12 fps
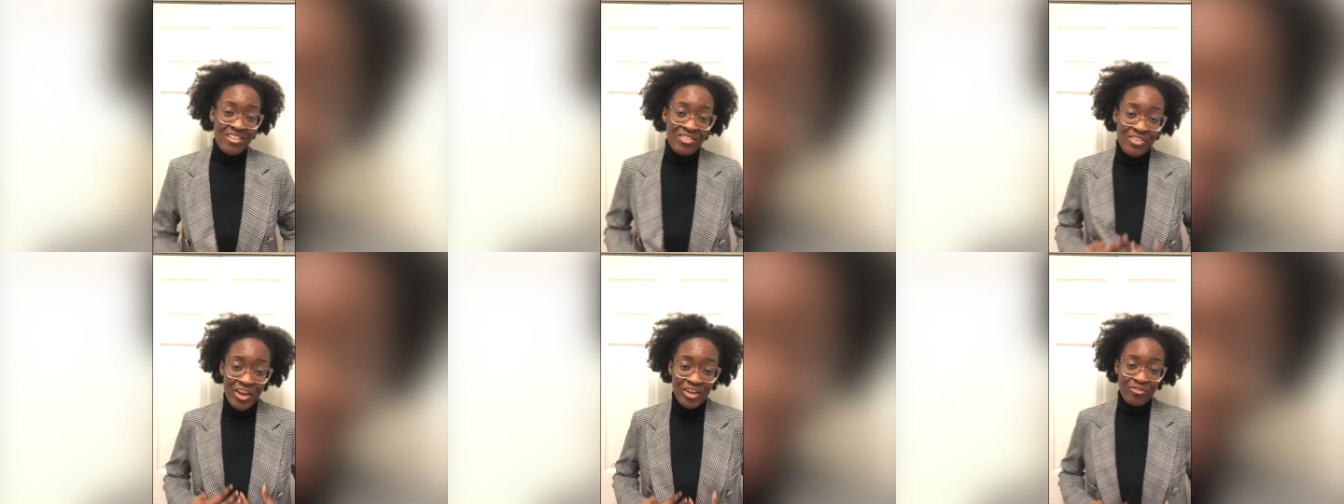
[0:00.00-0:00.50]

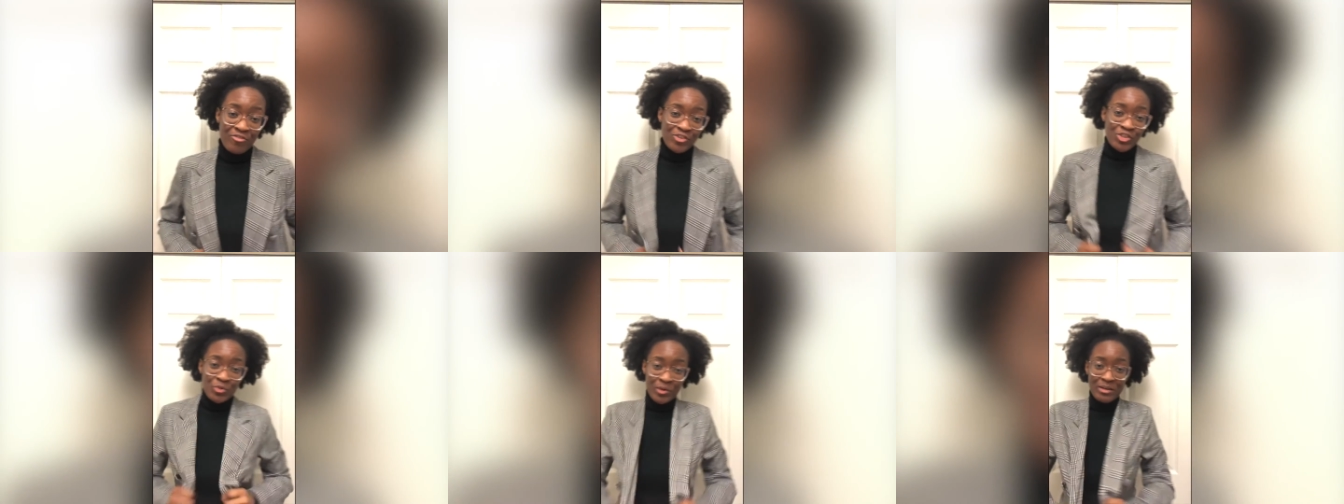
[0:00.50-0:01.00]
Thank you
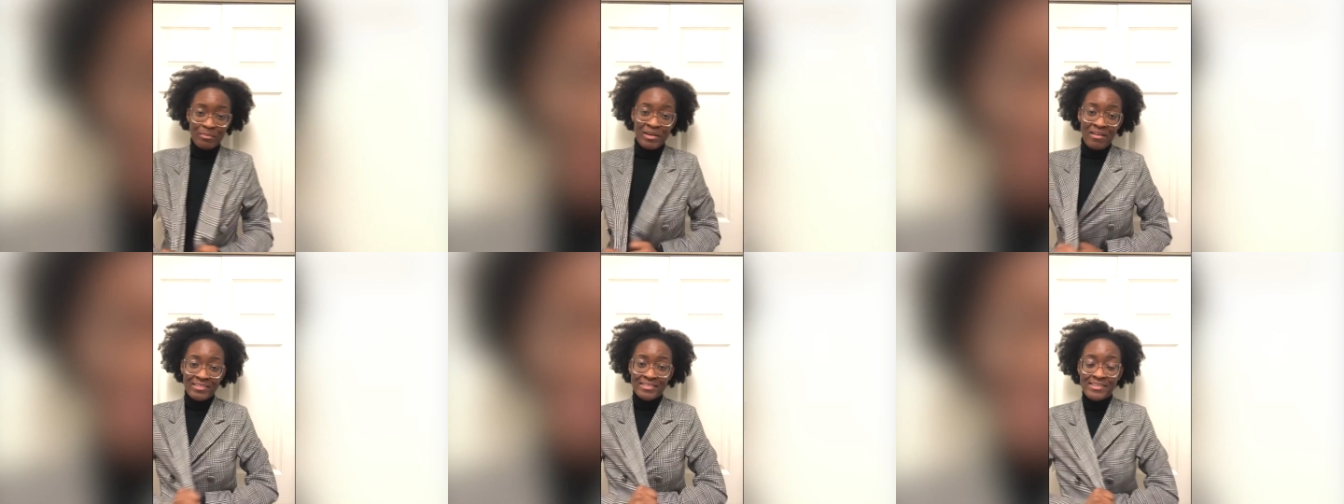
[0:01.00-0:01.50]
for joining
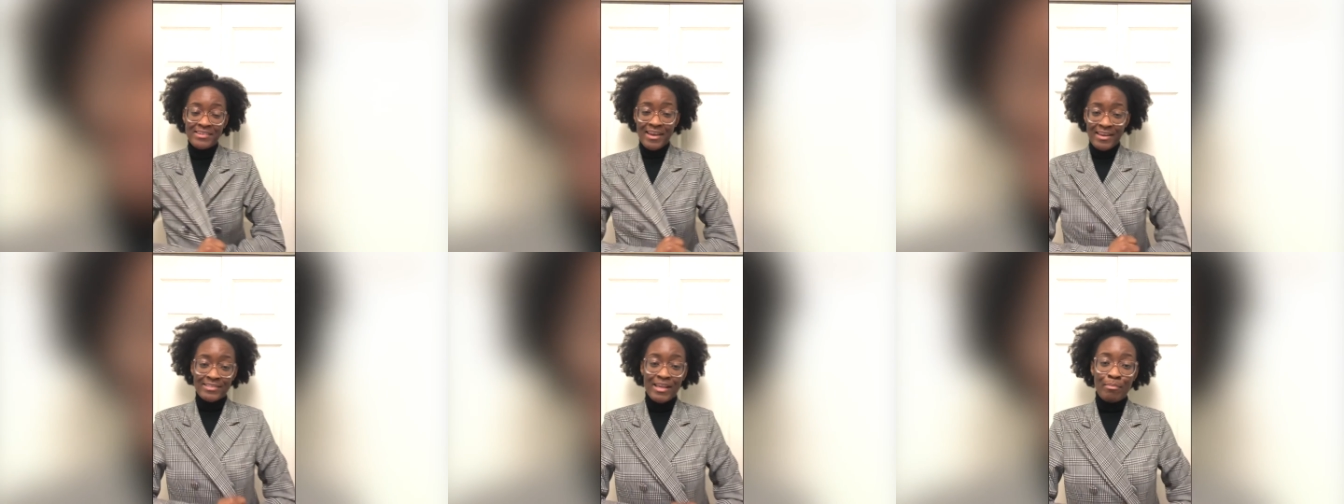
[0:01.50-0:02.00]
me on
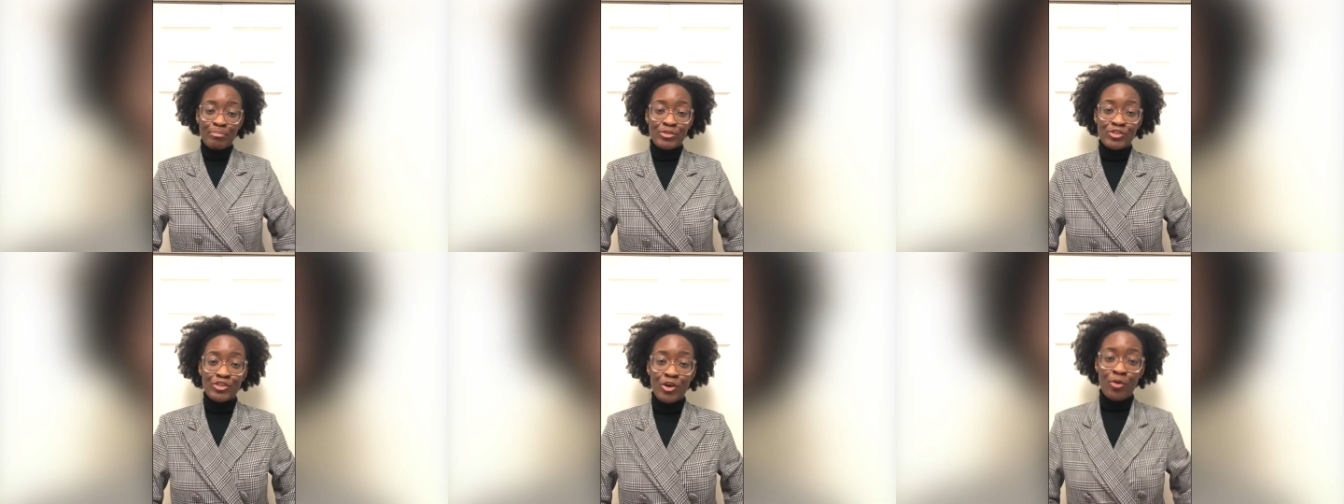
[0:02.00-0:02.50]
today's
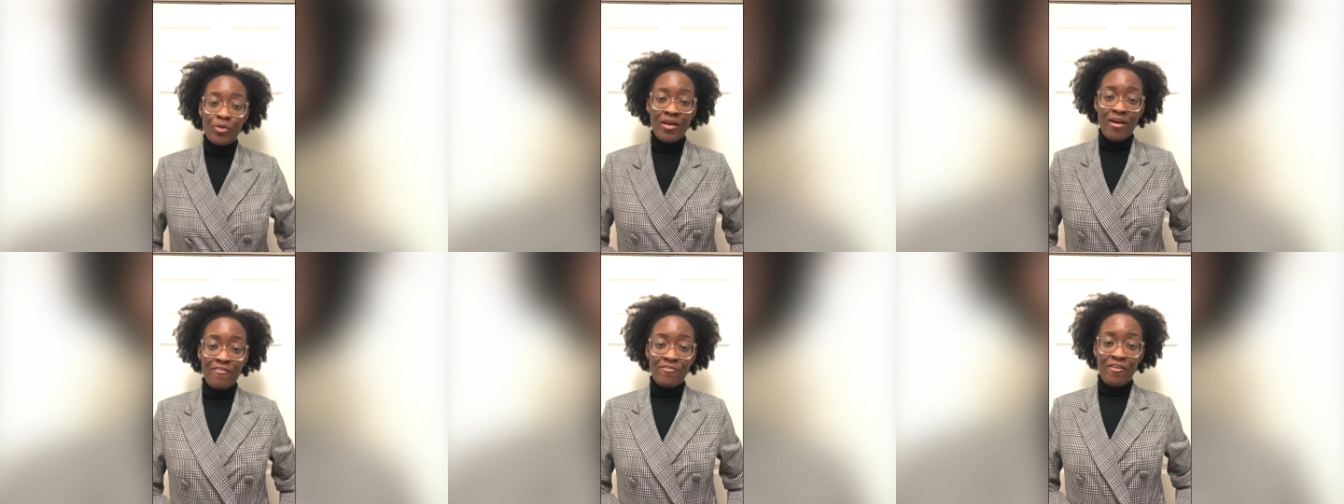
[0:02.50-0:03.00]
episode
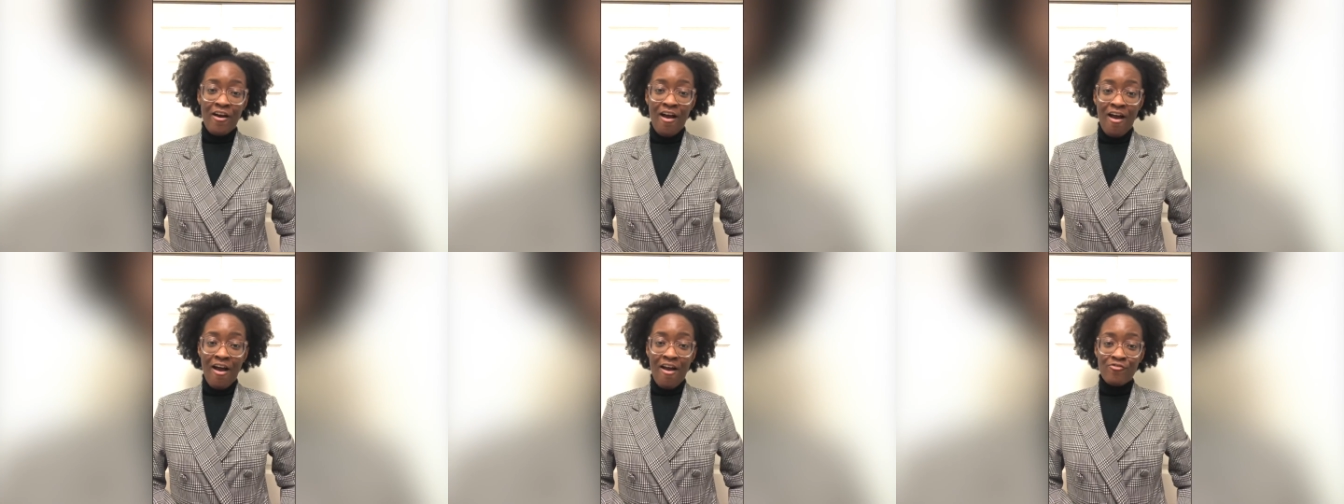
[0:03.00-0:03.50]
of
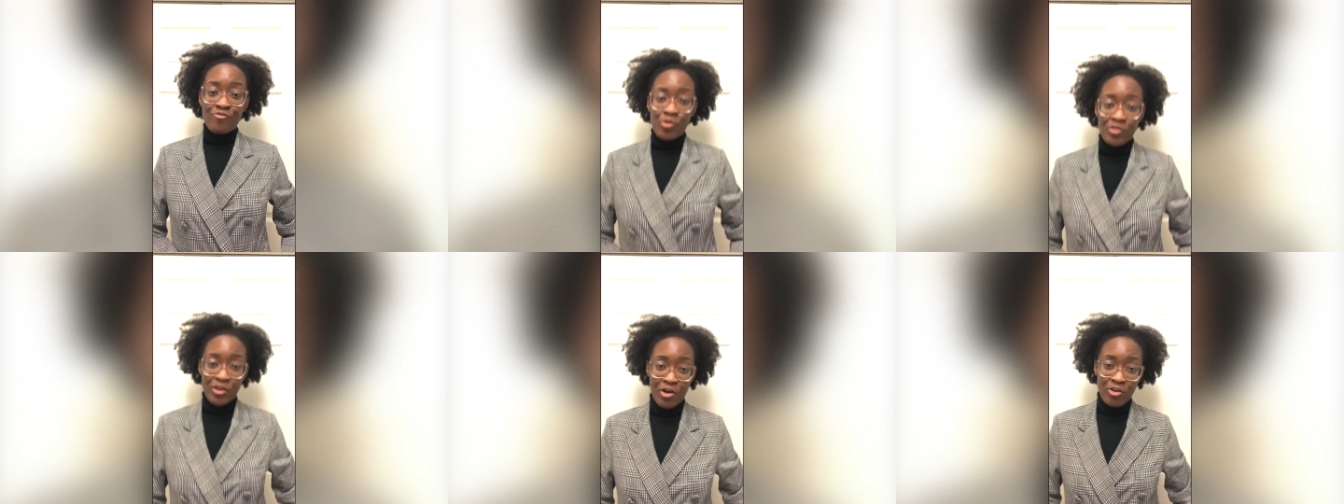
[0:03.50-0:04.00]

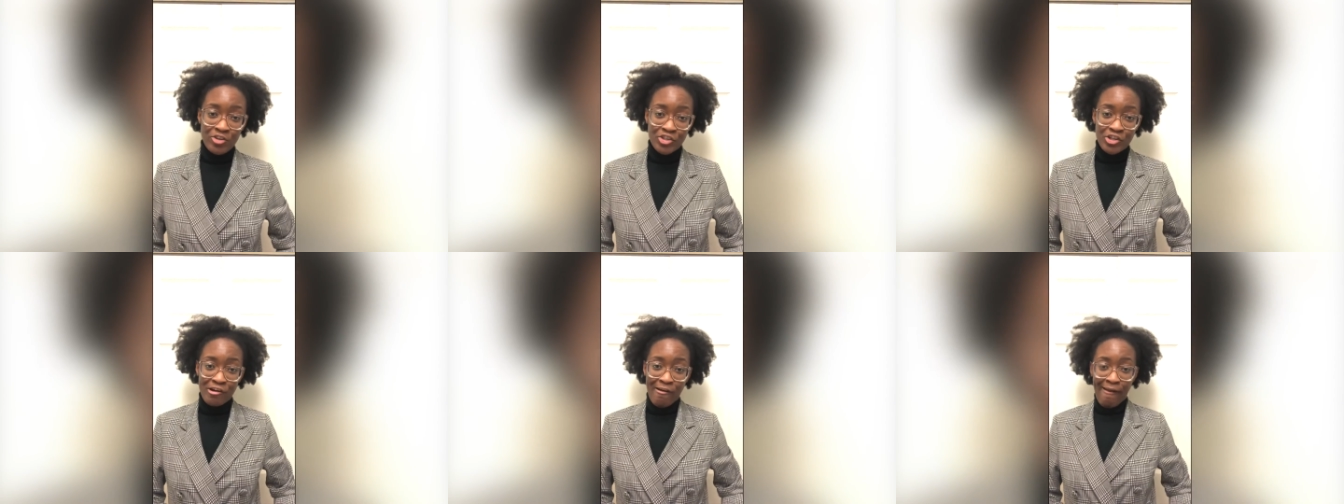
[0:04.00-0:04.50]
For the
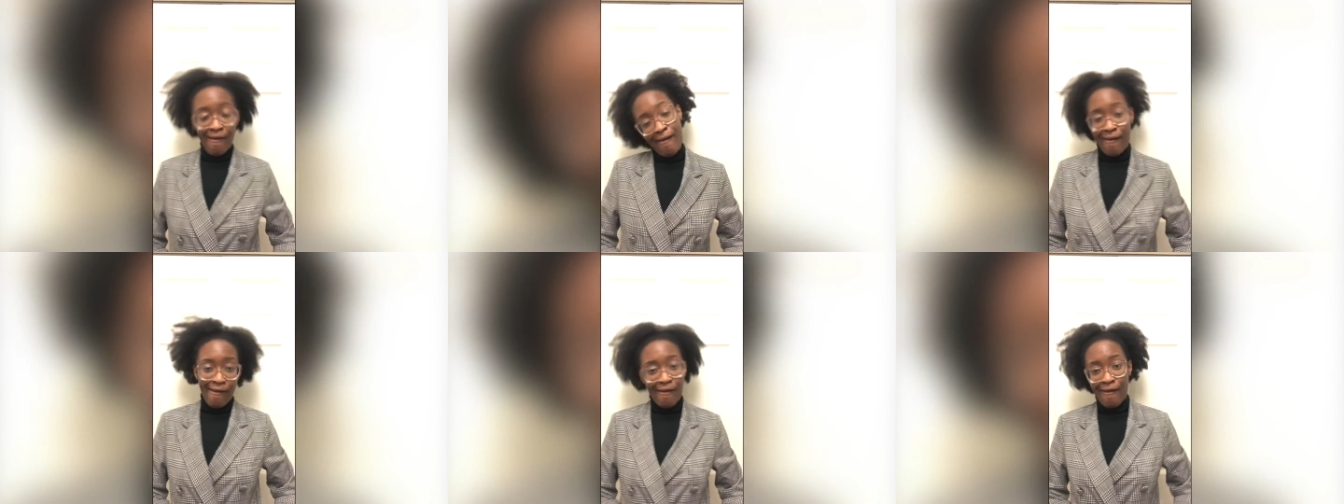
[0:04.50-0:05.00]
Culture
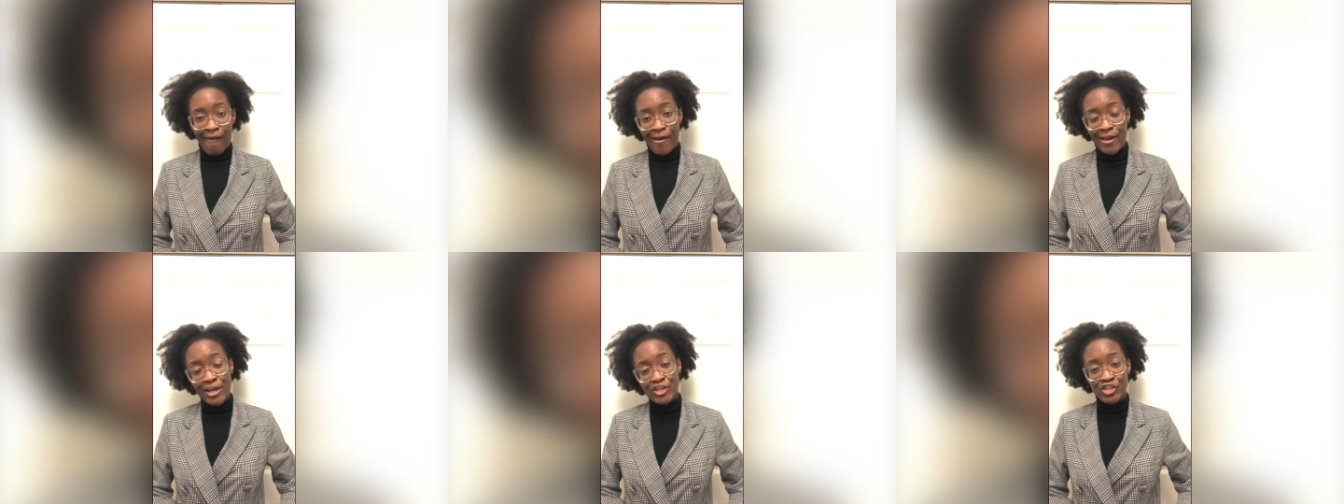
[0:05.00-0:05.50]

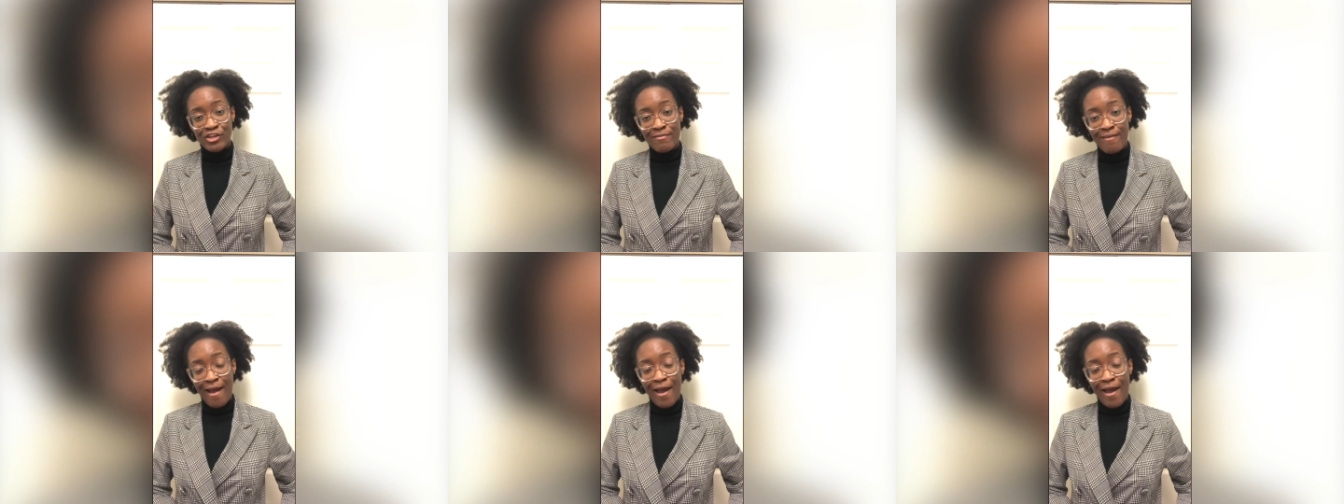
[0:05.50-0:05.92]
Kitchen.